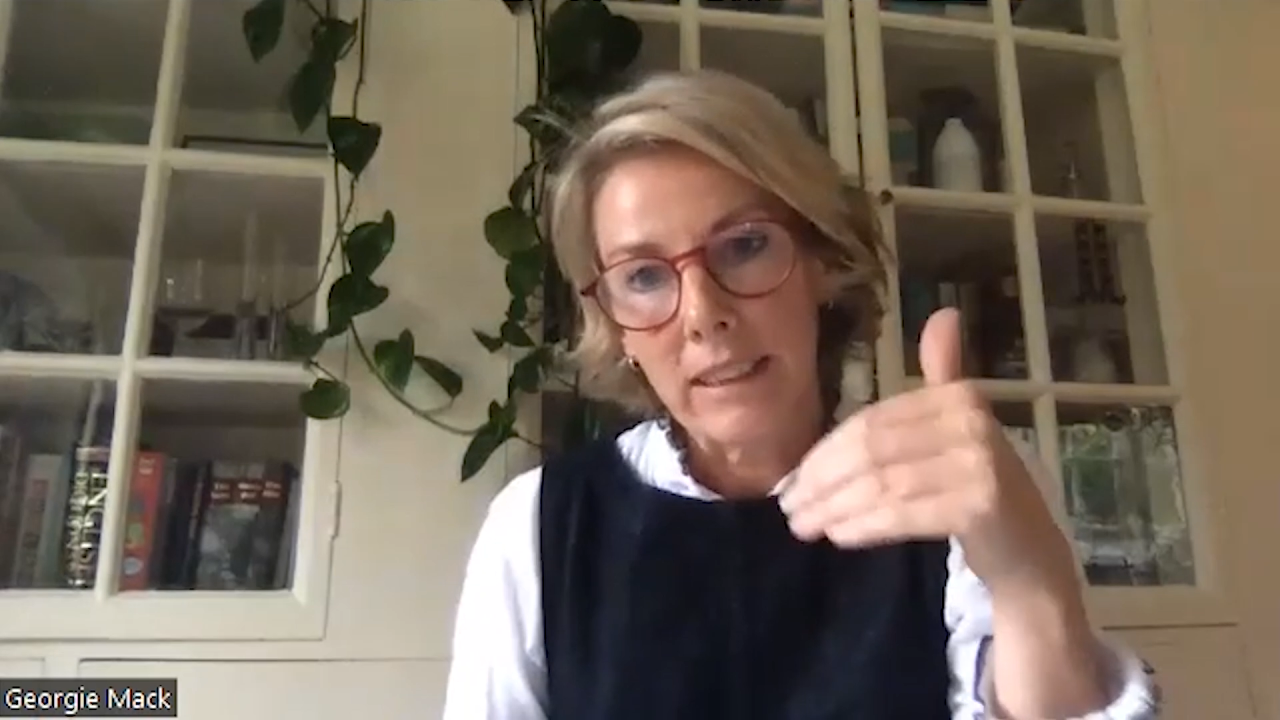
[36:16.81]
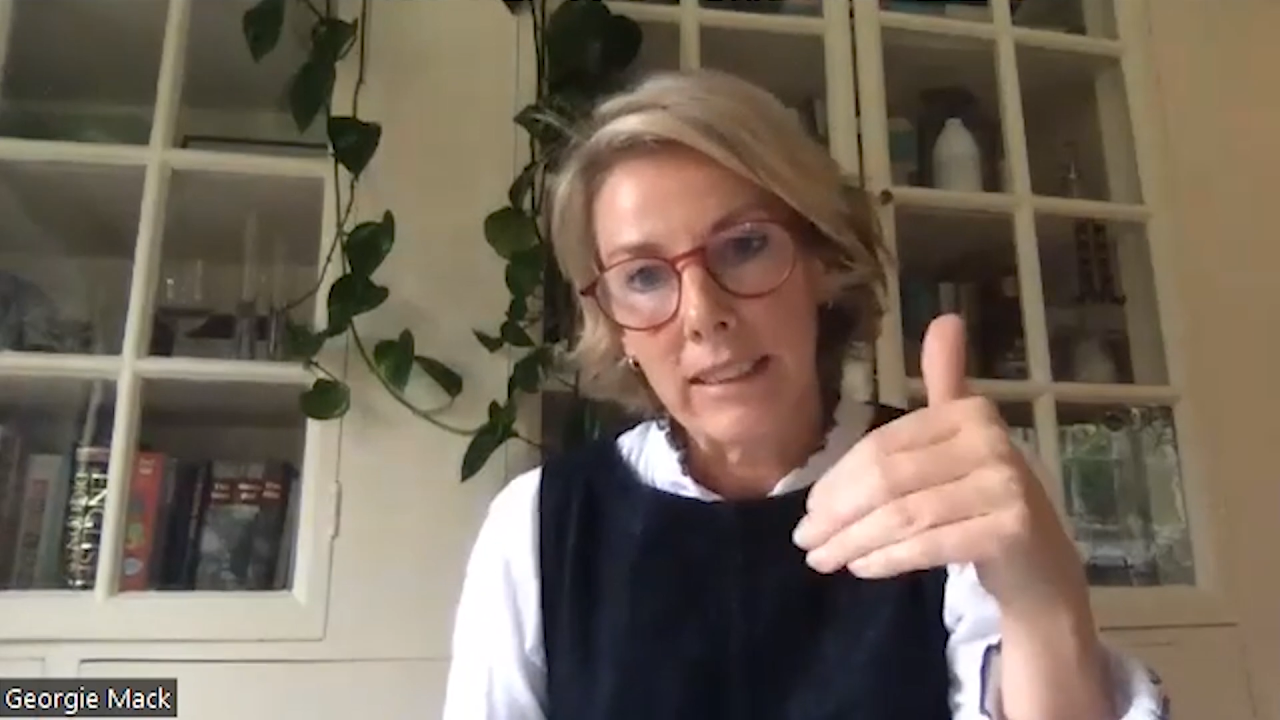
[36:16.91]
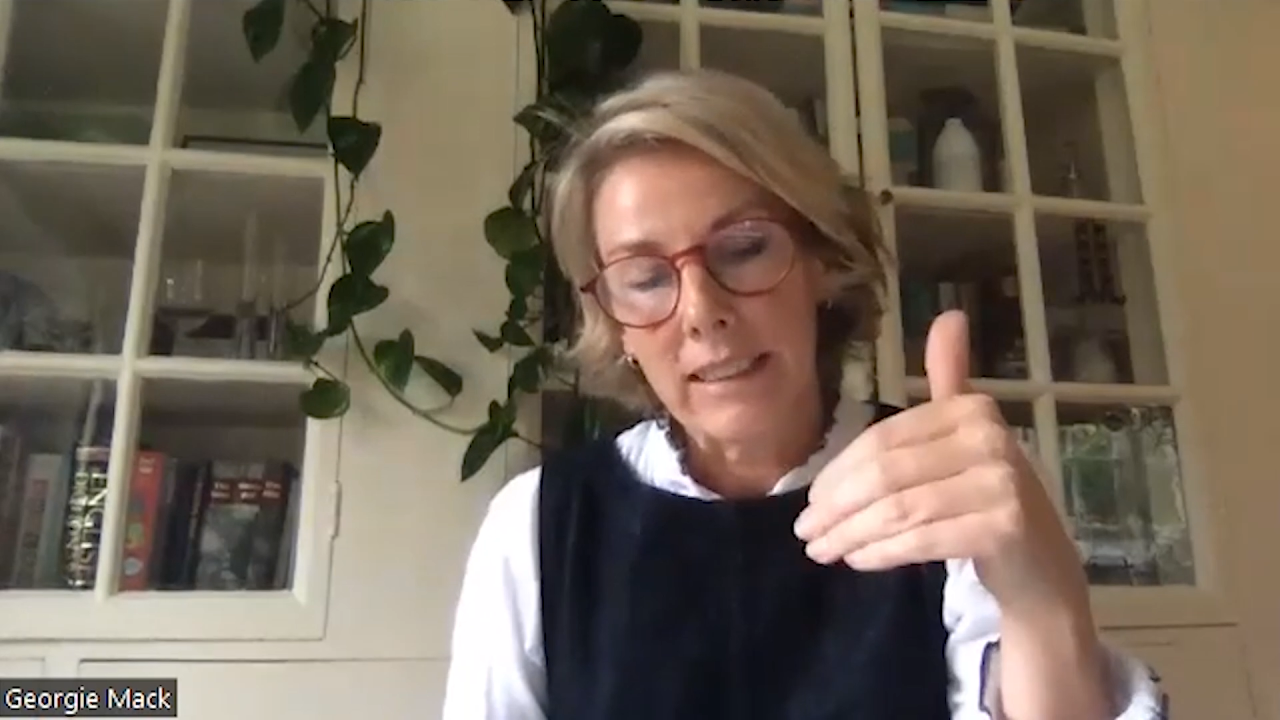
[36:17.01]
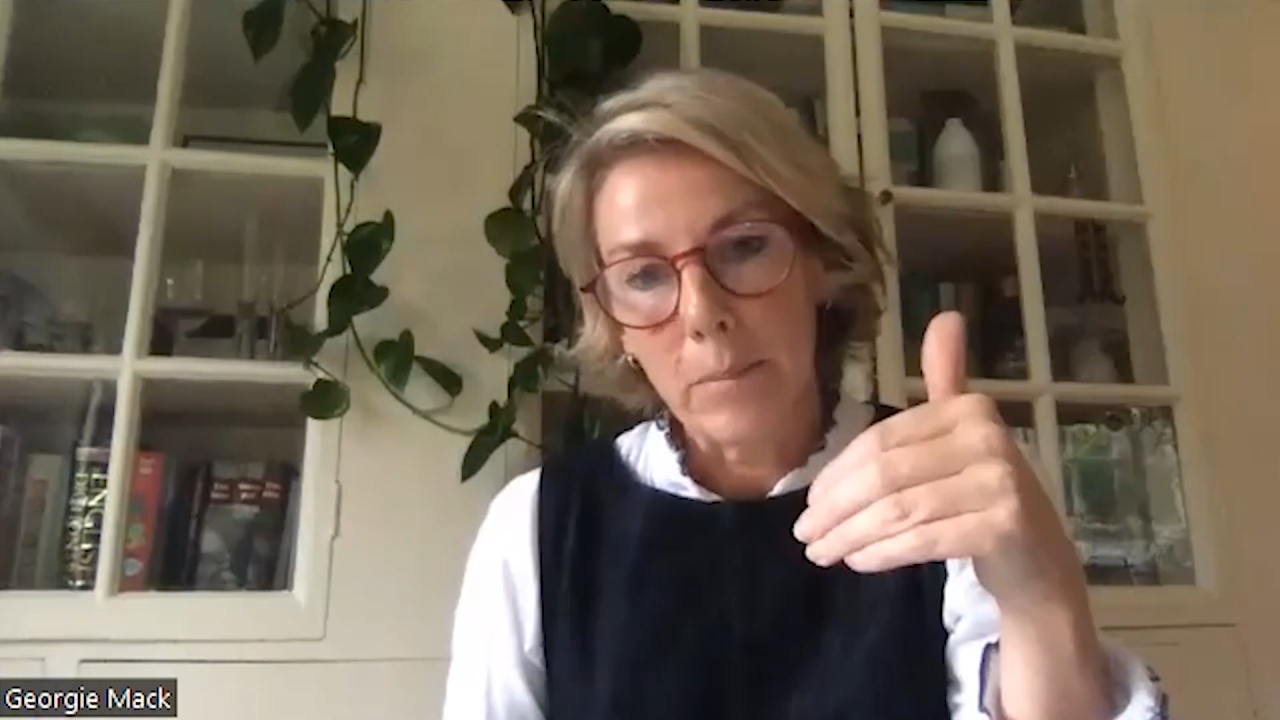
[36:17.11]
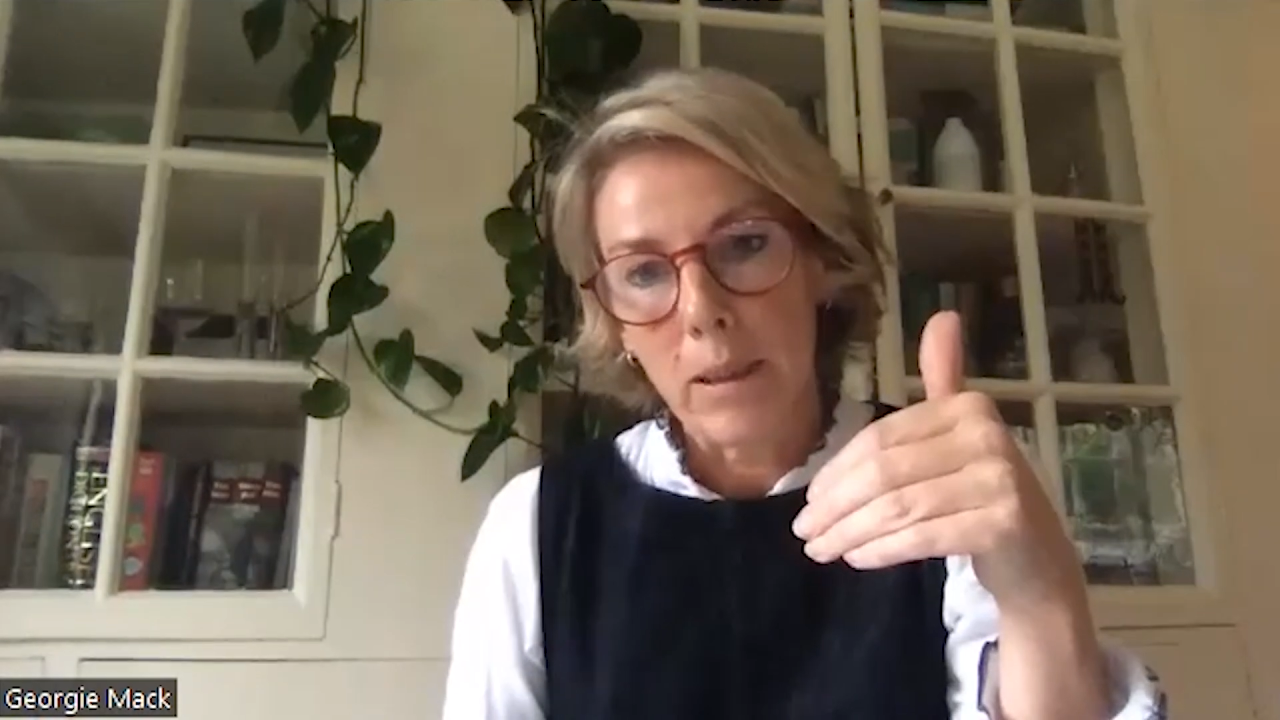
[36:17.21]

that sit